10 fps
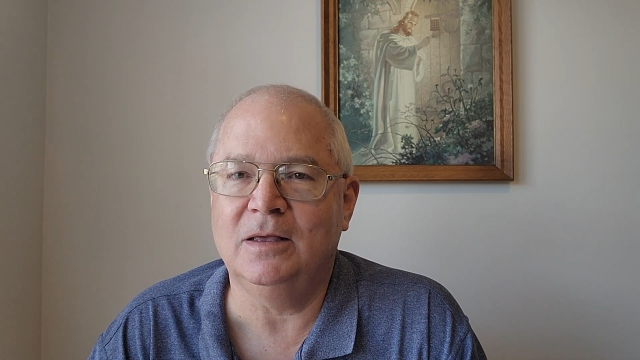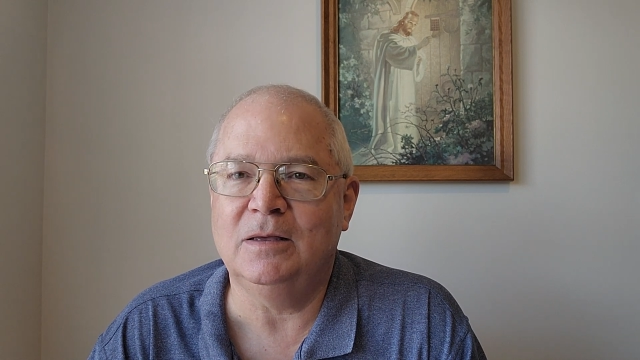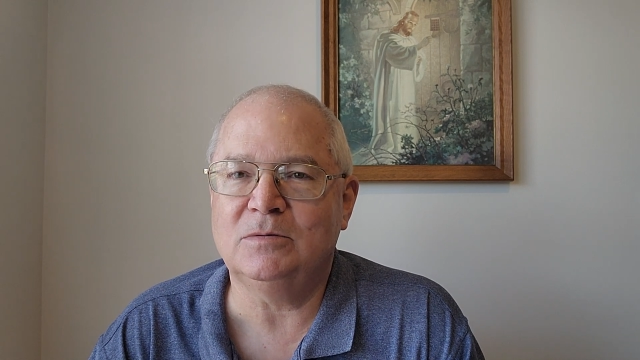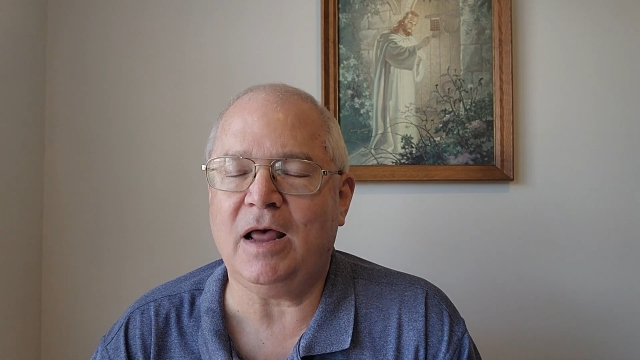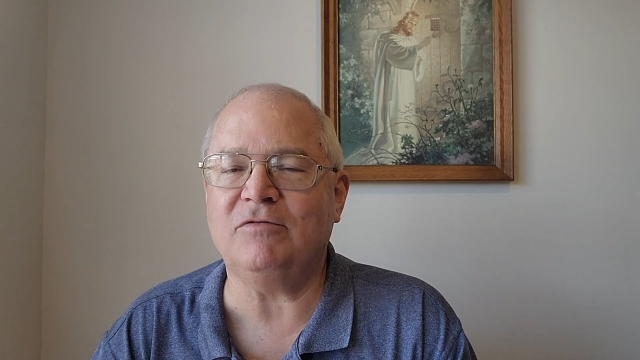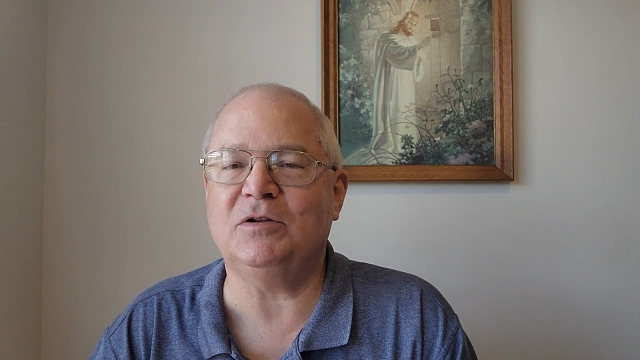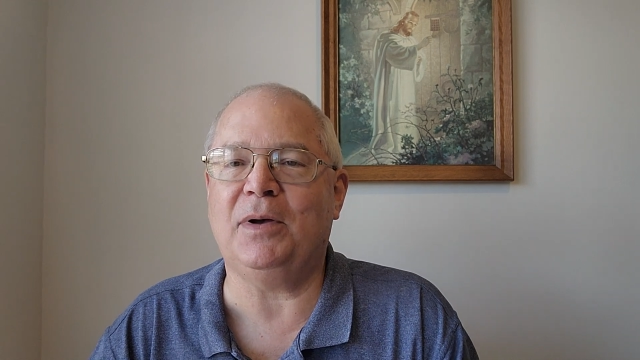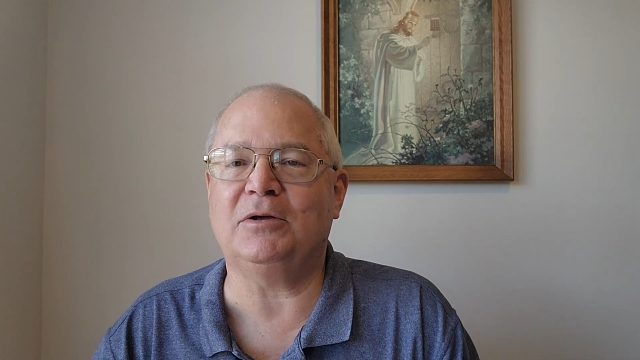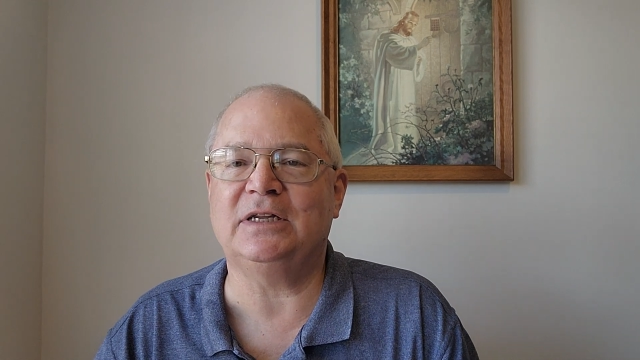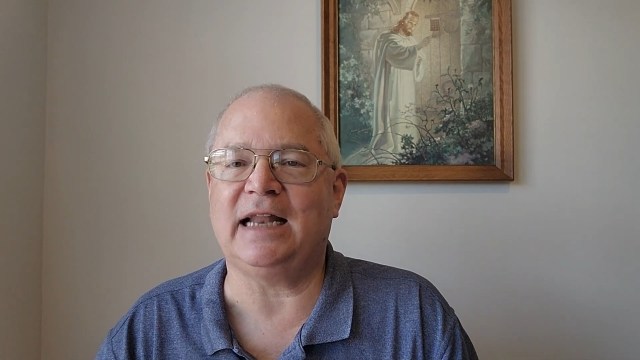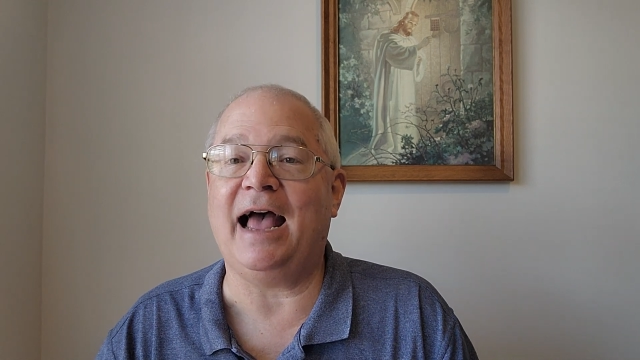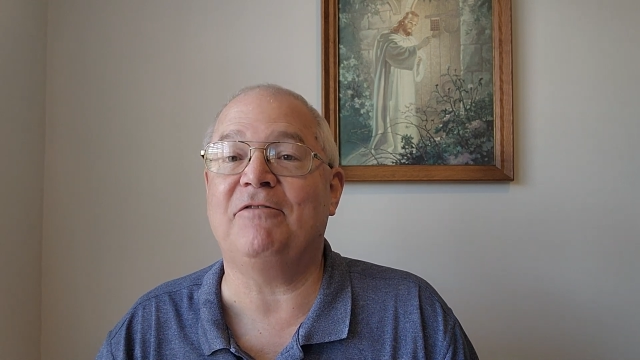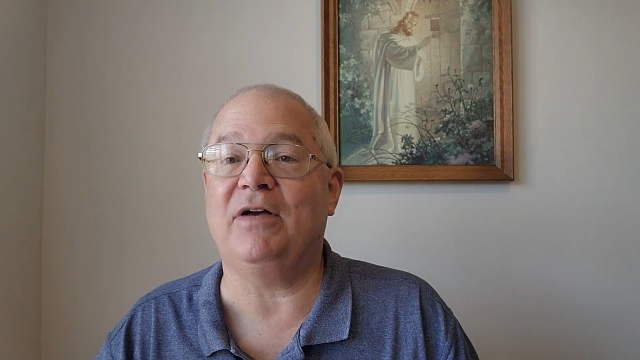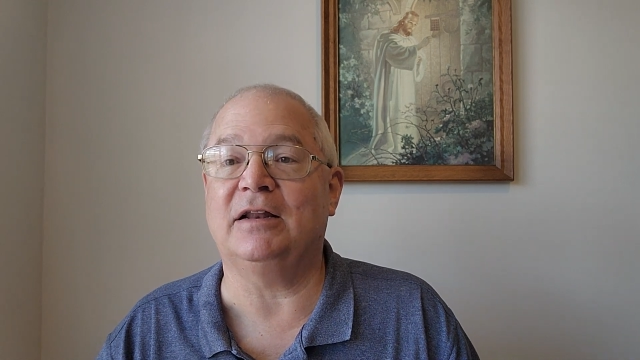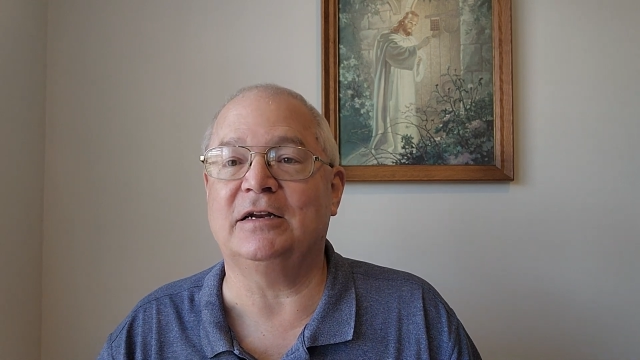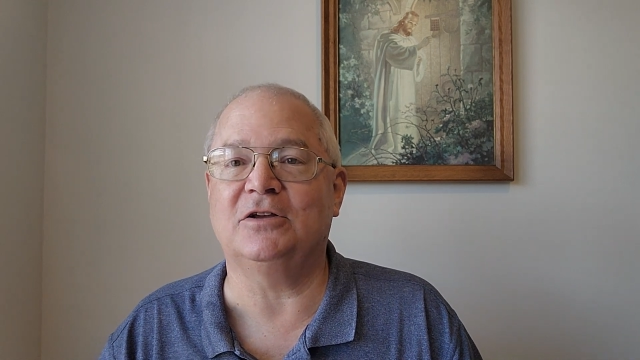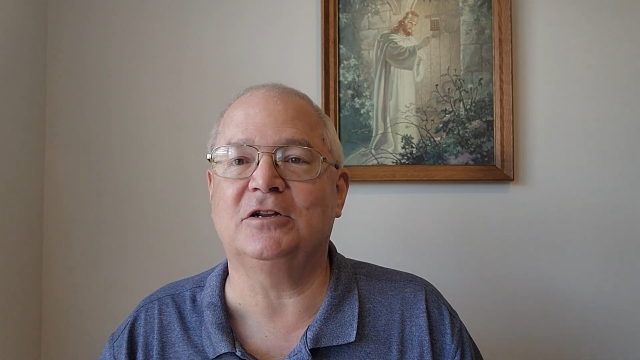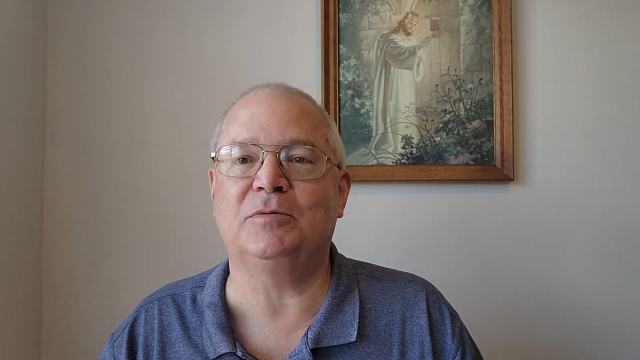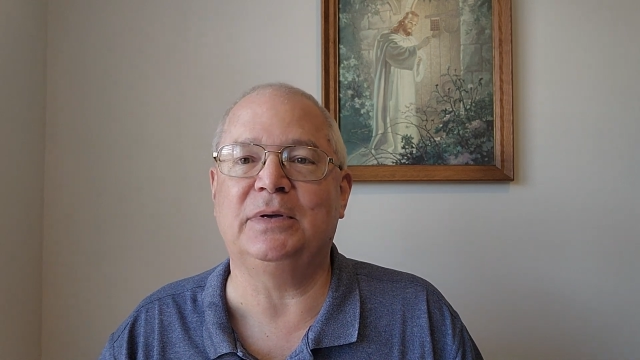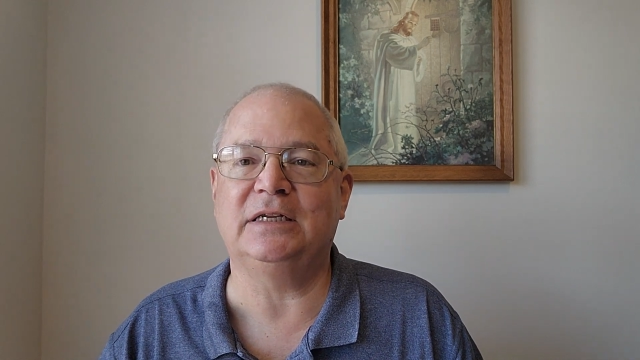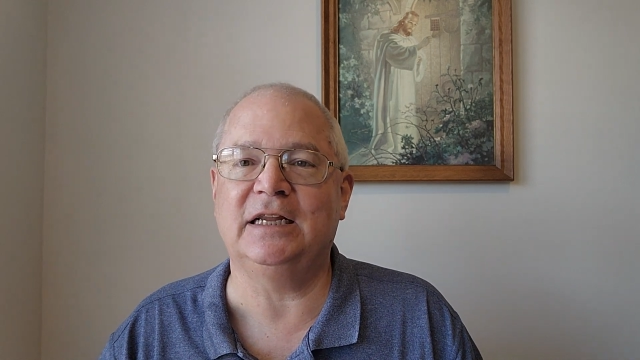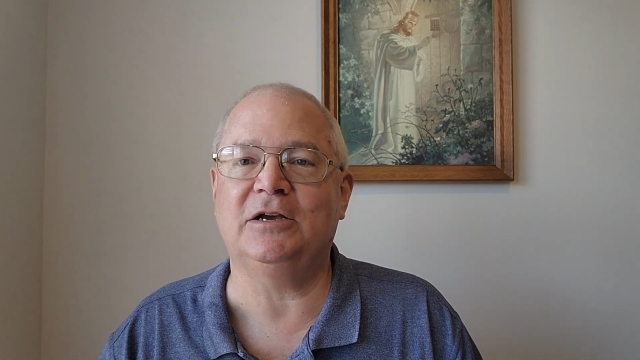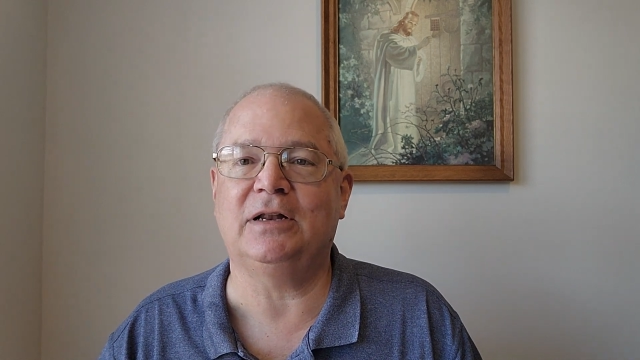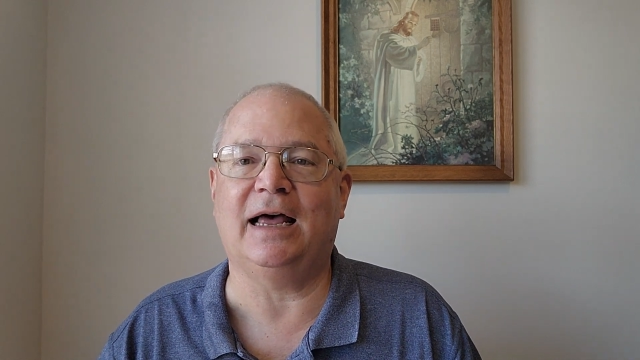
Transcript: So obviously Paul says, I have found it good to be single.